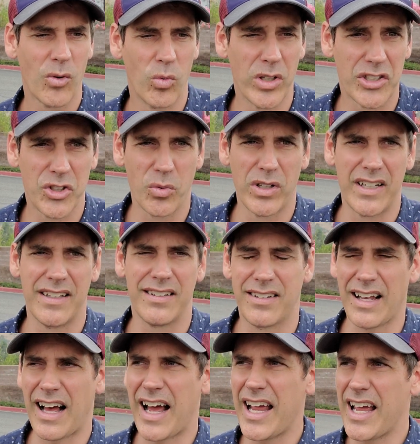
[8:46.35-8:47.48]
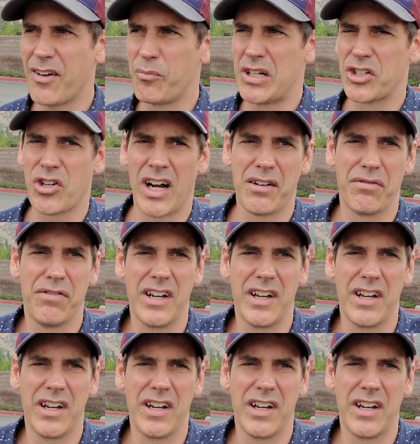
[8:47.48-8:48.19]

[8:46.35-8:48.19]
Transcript: which was I have been trying to